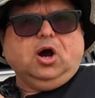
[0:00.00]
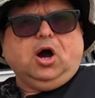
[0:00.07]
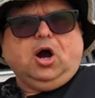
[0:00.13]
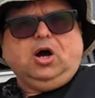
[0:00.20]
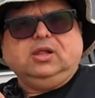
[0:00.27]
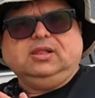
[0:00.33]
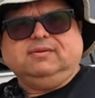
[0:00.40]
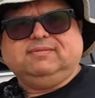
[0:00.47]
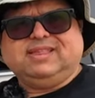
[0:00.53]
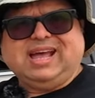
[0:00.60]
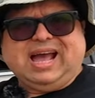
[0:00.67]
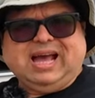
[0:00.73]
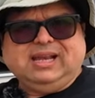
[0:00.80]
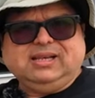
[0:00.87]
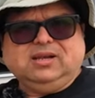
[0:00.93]
All of
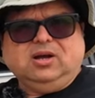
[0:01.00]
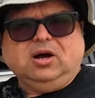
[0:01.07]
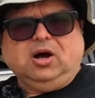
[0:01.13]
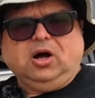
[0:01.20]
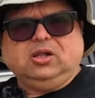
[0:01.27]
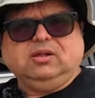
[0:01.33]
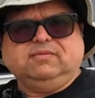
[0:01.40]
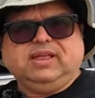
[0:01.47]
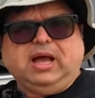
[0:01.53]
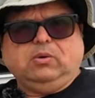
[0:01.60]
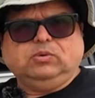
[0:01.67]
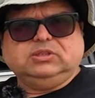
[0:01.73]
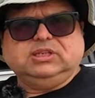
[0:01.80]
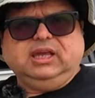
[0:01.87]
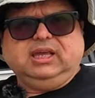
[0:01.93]
that
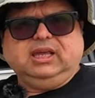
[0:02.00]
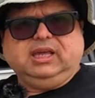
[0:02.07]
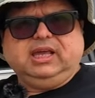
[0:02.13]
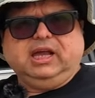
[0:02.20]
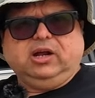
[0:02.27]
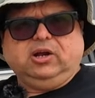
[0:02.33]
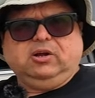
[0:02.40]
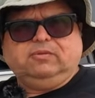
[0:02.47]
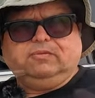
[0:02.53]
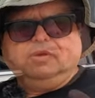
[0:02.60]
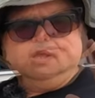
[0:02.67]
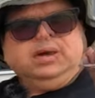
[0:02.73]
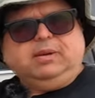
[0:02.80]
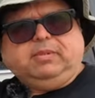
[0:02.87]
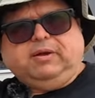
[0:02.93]
was taken care of
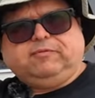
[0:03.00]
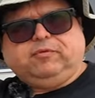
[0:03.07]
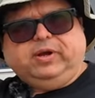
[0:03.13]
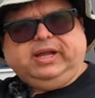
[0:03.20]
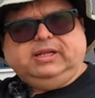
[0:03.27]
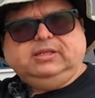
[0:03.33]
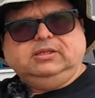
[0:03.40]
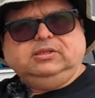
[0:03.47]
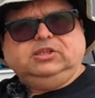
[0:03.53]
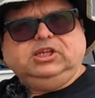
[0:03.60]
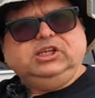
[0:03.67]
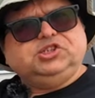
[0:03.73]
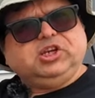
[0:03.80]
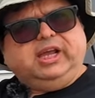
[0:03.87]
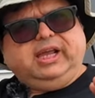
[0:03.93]
by my friend
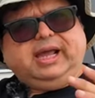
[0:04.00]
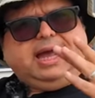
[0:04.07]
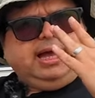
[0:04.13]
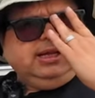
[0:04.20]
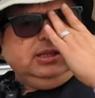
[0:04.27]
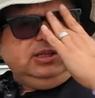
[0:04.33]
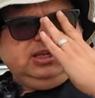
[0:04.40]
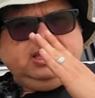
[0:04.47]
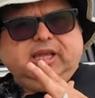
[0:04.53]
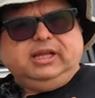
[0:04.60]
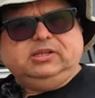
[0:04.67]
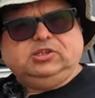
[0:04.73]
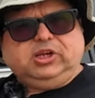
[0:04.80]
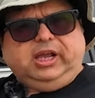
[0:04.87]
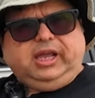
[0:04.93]
DJ at
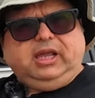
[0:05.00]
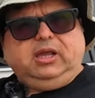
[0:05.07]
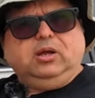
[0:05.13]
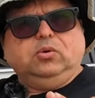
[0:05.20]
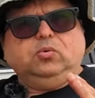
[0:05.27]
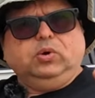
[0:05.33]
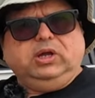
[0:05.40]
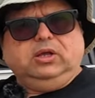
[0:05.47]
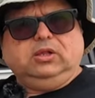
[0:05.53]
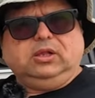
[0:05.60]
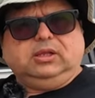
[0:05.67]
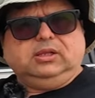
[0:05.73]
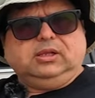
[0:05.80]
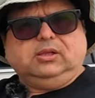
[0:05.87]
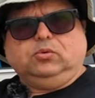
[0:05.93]
D&J
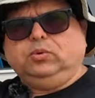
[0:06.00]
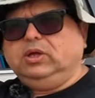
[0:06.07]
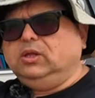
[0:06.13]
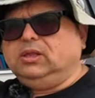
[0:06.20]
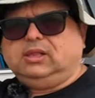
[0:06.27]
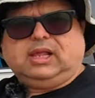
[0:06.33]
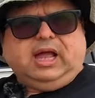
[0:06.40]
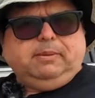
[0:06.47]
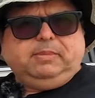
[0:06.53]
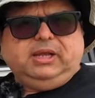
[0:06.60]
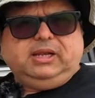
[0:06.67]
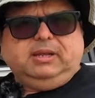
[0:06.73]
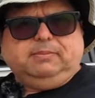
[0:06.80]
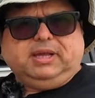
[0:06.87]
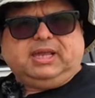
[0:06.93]
Wheel
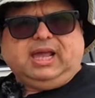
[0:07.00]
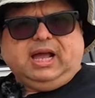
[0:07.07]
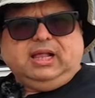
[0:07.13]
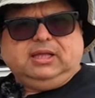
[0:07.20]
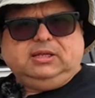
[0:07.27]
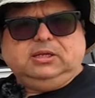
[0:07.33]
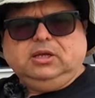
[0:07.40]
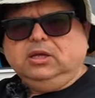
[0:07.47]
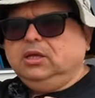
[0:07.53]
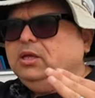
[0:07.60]
Alignment in McAllen.